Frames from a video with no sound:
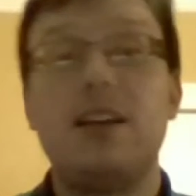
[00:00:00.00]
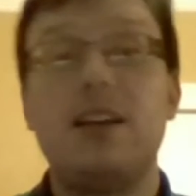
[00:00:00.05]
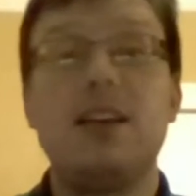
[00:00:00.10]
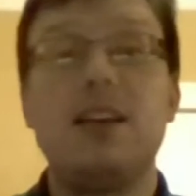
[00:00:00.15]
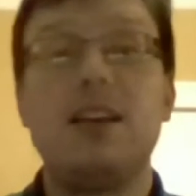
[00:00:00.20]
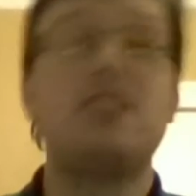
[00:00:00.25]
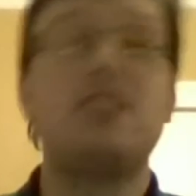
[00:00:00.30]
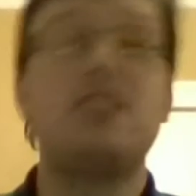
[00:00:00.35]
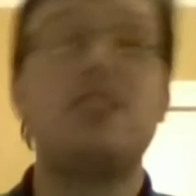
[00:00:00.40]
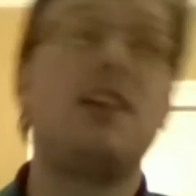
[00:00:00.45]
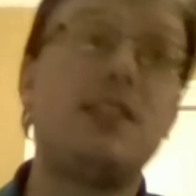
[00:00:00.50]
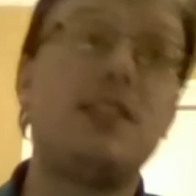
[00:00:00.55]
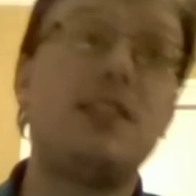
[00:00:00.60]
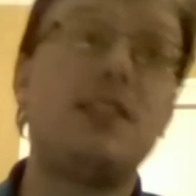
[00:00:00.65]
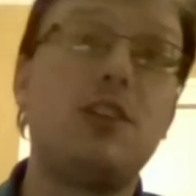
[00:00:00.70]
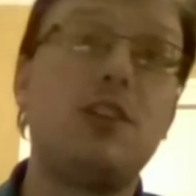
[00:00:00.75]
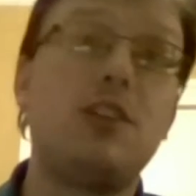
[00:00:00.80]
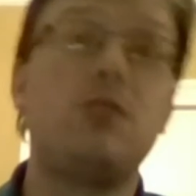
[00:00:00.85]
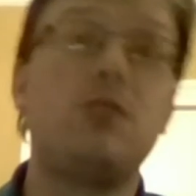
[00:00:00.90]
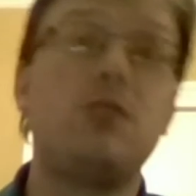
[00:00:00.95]
is going to
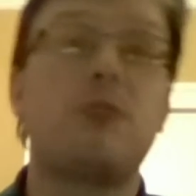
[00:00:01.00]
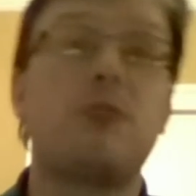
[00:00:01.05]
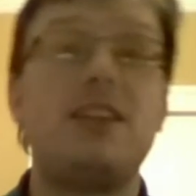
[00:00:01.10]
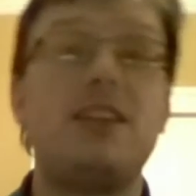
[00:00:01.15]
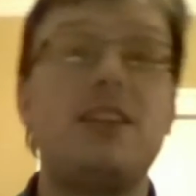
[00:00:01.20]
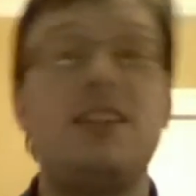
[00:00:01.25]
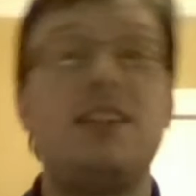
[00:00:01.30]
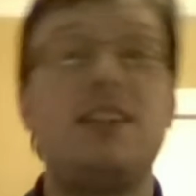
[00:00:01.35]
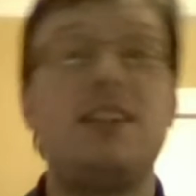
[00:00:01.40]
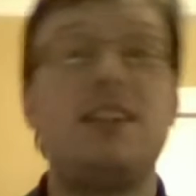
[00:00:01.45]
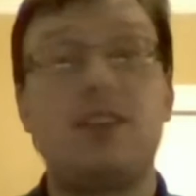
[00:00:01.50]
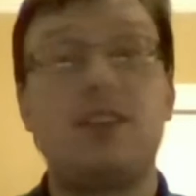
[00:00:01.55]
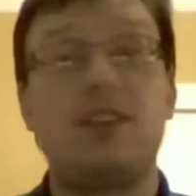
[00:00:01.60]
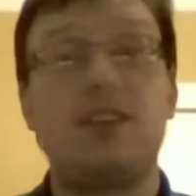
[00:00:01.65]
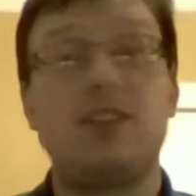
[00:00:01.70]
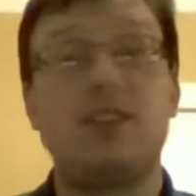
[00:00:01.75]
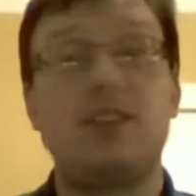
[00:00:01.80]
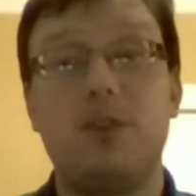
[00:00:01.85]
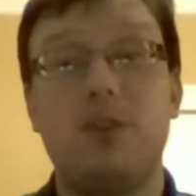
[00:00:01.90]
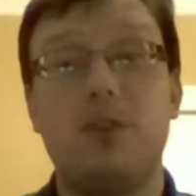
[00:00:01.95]
tilt the race not to
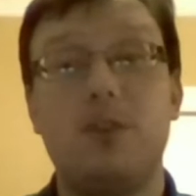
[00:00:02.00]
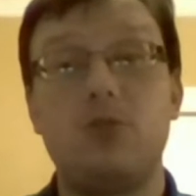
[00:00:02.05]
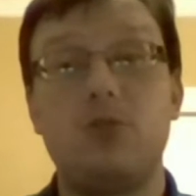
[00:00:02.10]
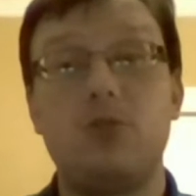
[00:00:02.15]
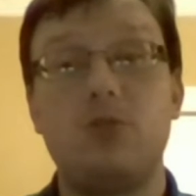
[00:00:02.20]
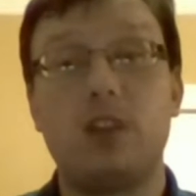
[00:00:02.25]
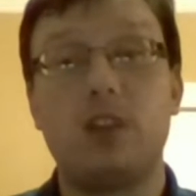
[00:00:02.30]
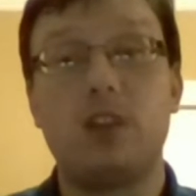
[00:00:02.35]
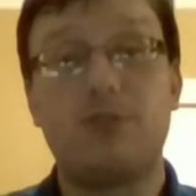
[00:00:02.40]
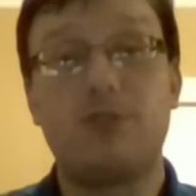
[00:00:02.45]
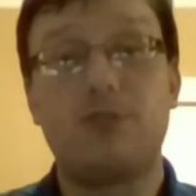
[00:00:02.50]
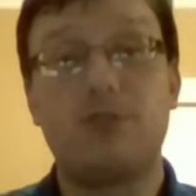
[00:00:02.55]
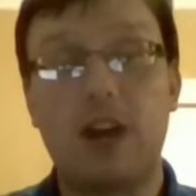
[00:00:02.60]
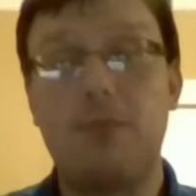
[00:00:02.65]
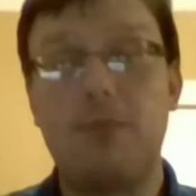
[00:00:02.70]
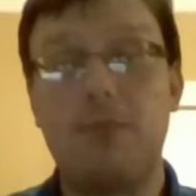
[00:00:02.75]
someone who's on the front,